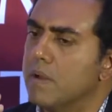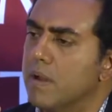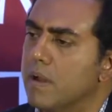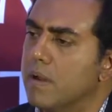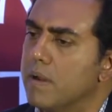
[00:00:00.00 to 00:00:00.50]

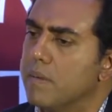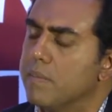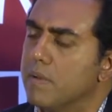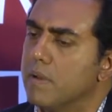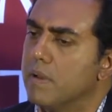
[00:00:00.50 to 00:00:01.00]

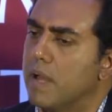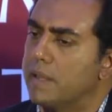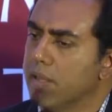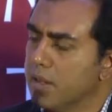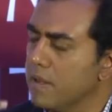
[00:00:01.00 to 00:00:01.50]
Right.
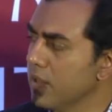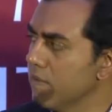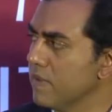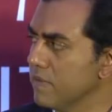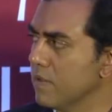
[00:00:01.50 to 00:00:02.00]
And then
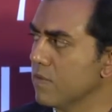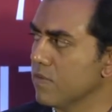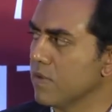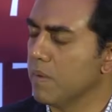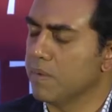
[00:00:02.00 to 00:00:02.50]
another VC has
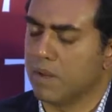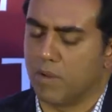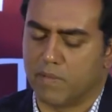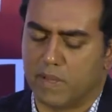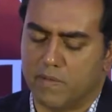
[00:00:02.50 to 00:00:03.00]
also come in
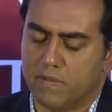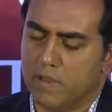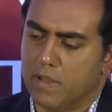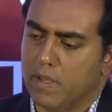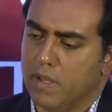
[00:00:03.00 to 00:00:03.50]
along with us.
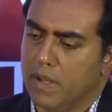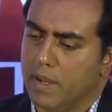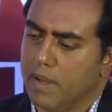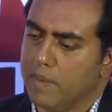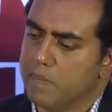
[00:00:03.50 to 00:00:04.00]

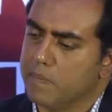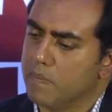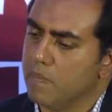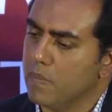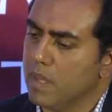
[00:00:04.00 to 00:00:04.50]

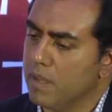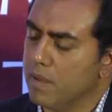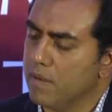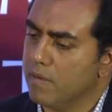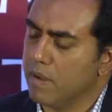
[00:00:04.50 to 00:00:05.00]

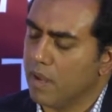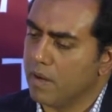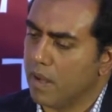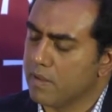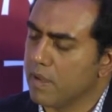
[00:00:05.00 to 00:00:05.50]

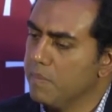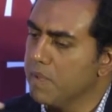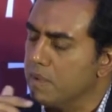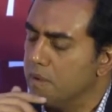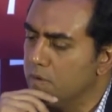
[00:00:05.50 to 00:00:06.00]
Other
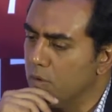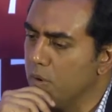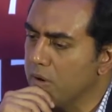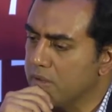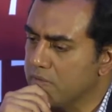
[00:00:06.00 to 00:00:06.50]
company,
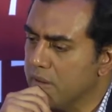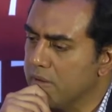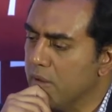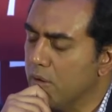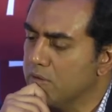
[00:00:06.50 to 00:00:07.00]
robotics, right?
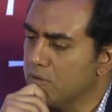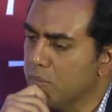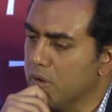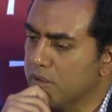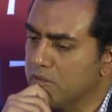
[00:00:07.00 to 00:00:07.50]
Grey Orange
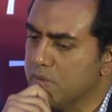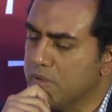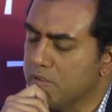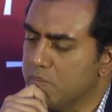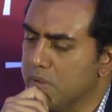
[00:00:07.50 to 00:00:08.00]
Robotics, which
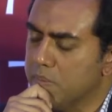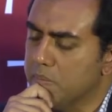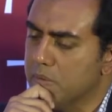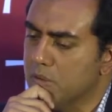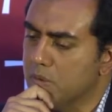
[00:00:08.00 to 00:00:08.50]
has been
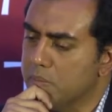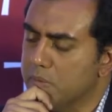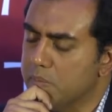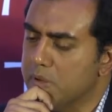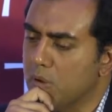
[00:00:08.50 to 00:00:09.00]

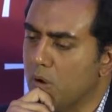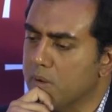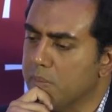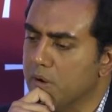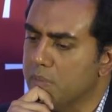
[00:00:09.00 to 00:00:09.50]
been
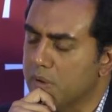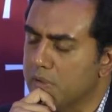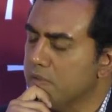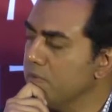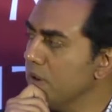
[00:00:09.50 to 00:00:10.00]
talked about because
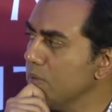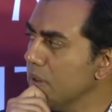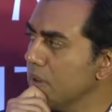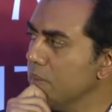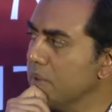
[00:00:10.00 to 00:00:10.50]
it's a fund
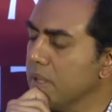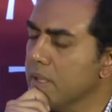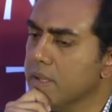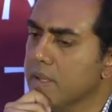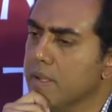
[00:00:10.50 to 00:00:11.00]
one company.